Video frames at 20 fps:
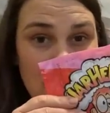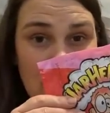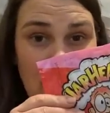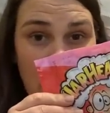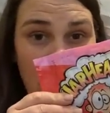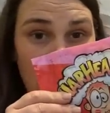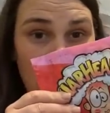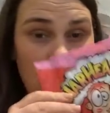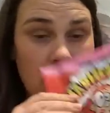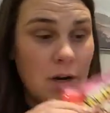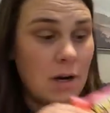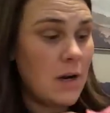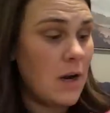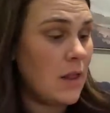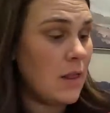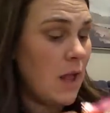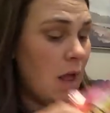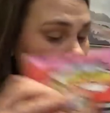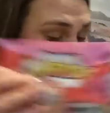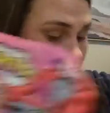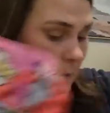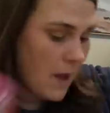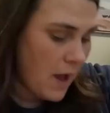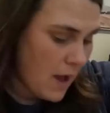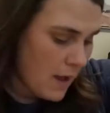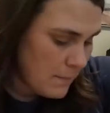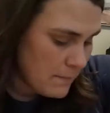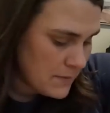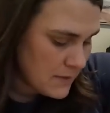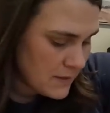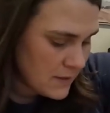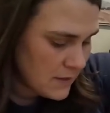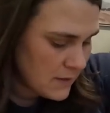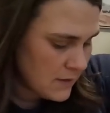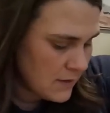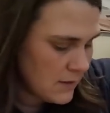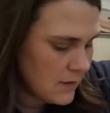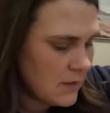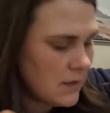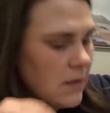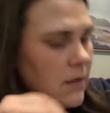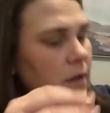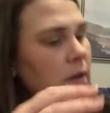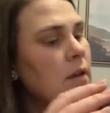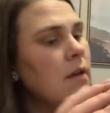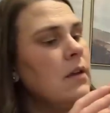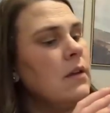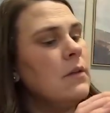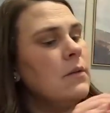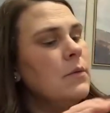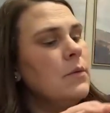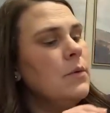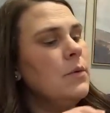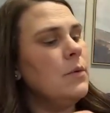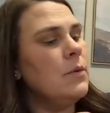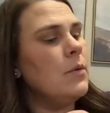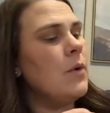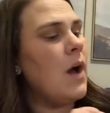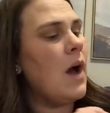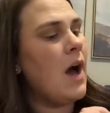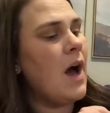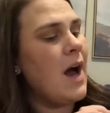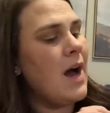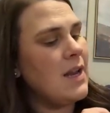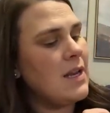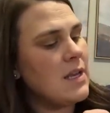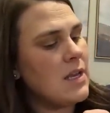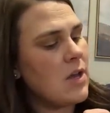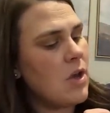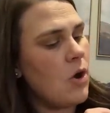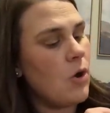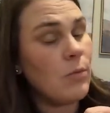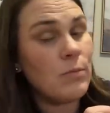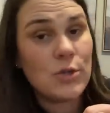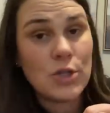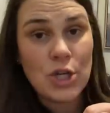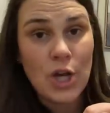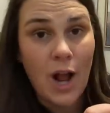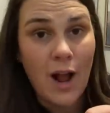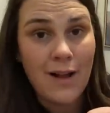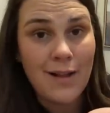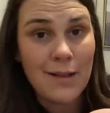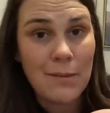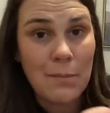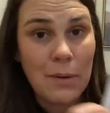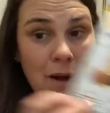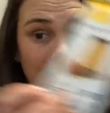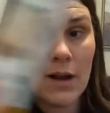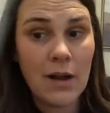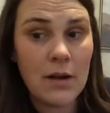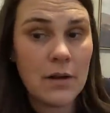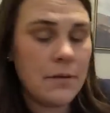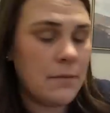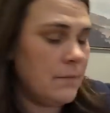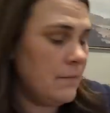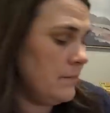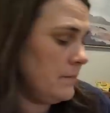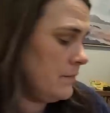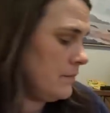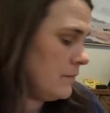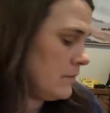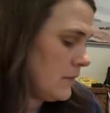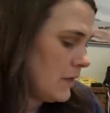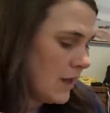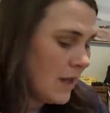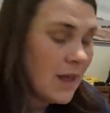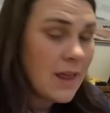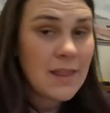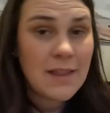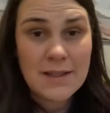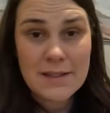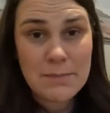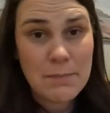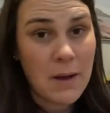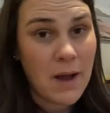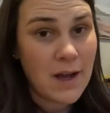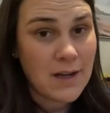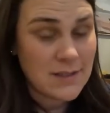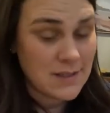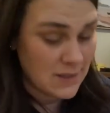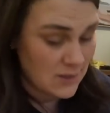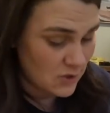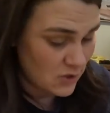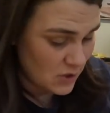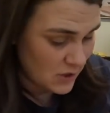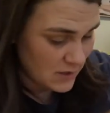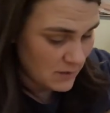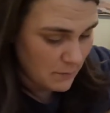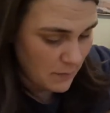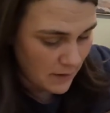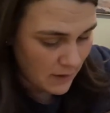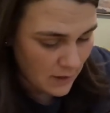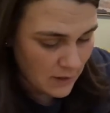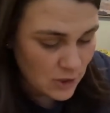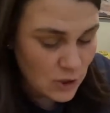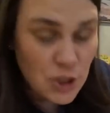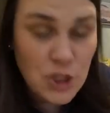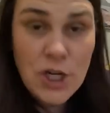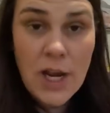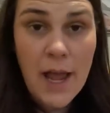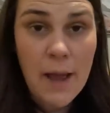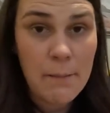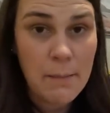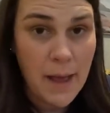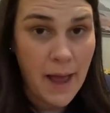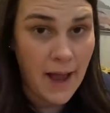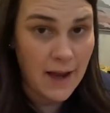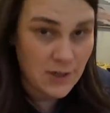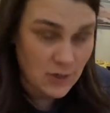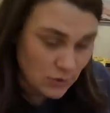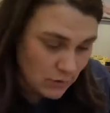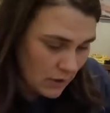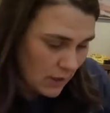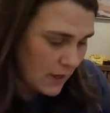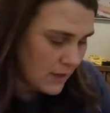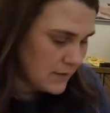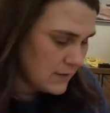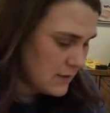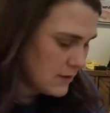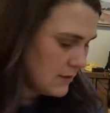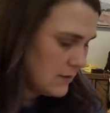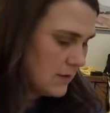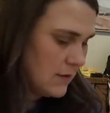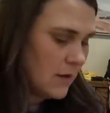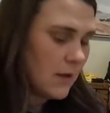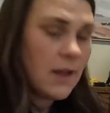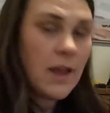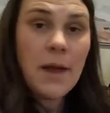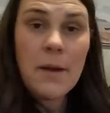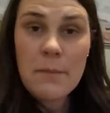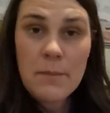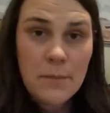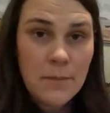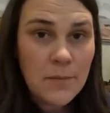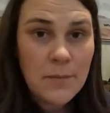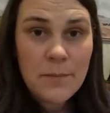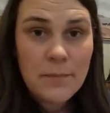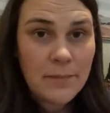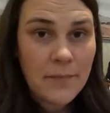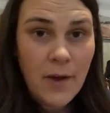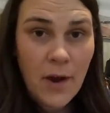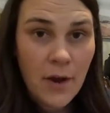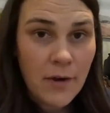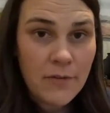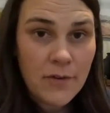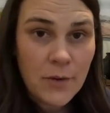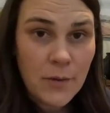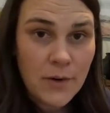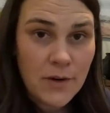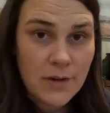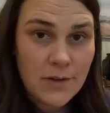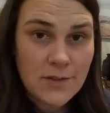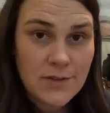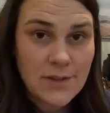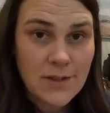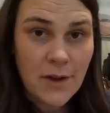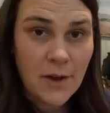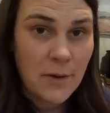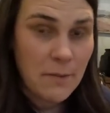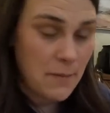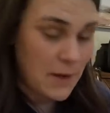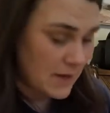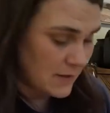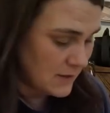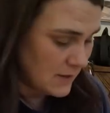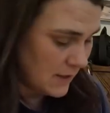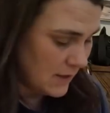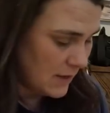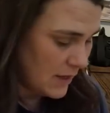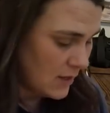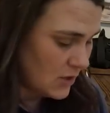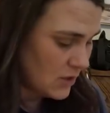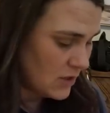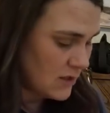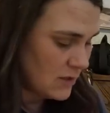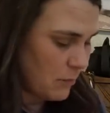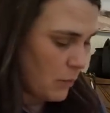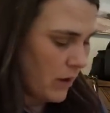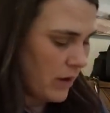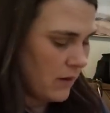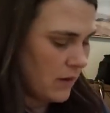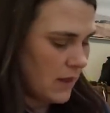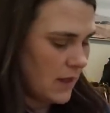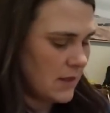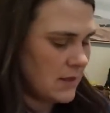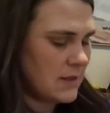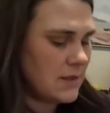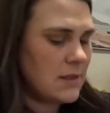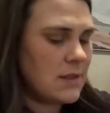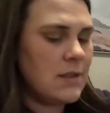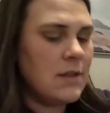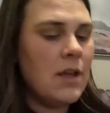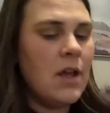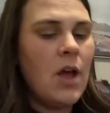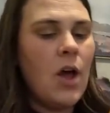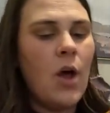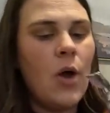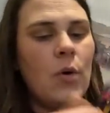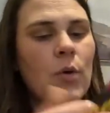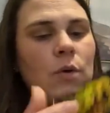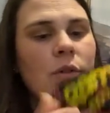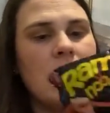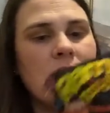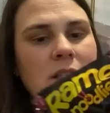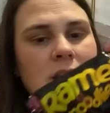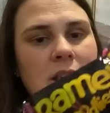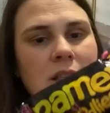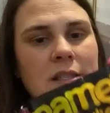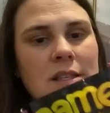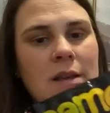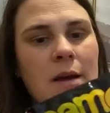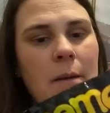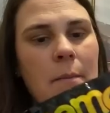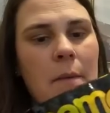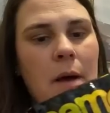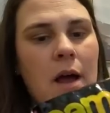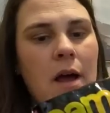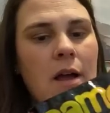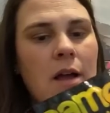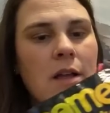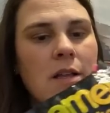Sour lollipops. Ooh, a honeycomb chocolate bar. This box is just jam-packed, you guys. Our viewers are amazing. They just spoil us. Ooh, this is some